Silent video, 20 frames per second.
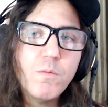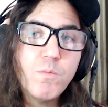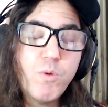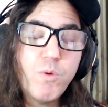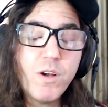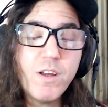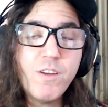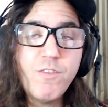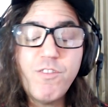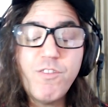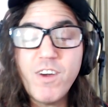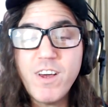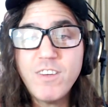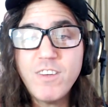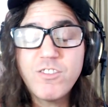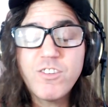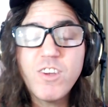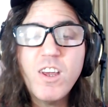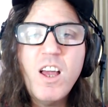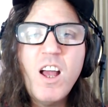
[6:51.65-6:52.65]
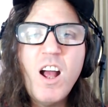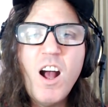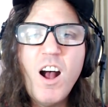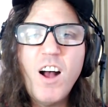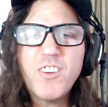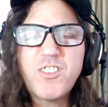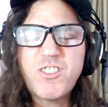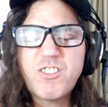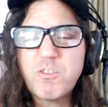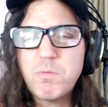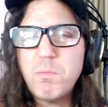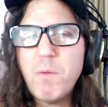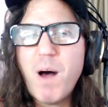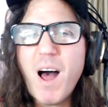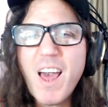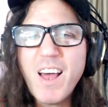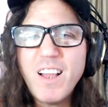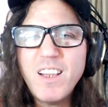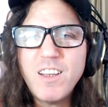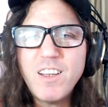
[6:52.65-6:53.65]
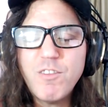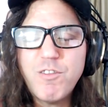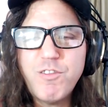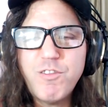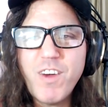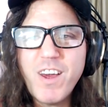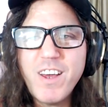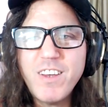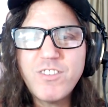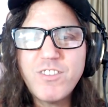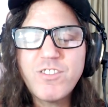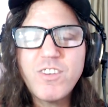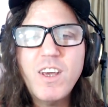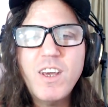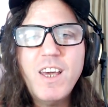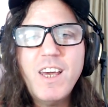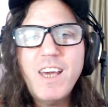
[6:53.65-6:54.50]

pretty face, a smiling face.